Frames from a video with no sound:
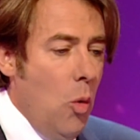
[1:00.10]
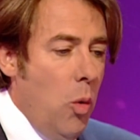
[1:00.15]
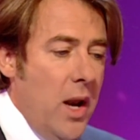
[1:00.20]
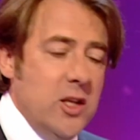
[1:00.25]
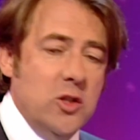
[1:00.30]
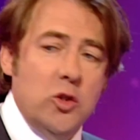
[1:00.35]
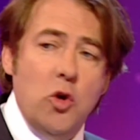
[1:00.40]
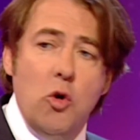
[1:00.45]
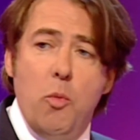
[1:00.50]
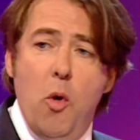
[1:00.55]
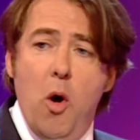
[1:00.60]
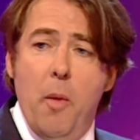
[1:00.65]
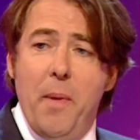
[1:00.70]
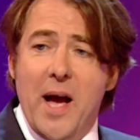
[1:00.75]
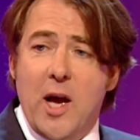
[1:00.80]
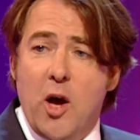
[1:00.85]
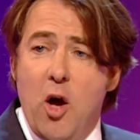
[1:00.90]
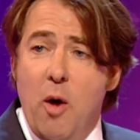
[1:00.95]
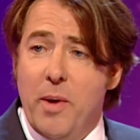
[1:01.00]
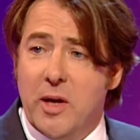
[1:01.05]
Well, let's talk more about
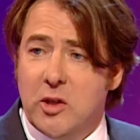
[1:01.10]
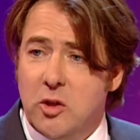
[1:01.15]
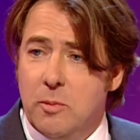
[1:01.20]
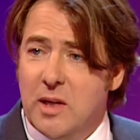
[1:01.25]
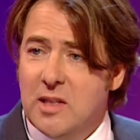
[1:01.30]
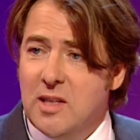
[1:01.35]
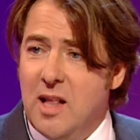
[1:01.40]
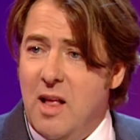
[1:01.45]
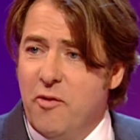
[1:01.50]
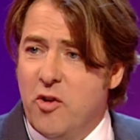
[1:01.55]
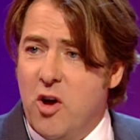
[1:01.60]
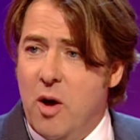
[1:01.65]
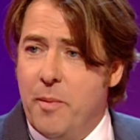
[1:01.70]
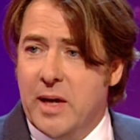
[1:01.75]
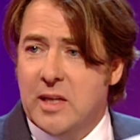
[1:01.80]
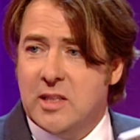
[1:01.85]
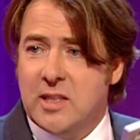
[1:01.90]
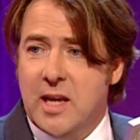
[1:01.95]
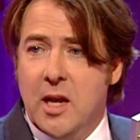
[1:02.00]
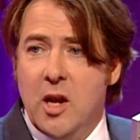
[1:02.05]
comics. You must love
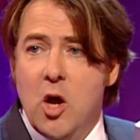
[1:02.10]
comics then.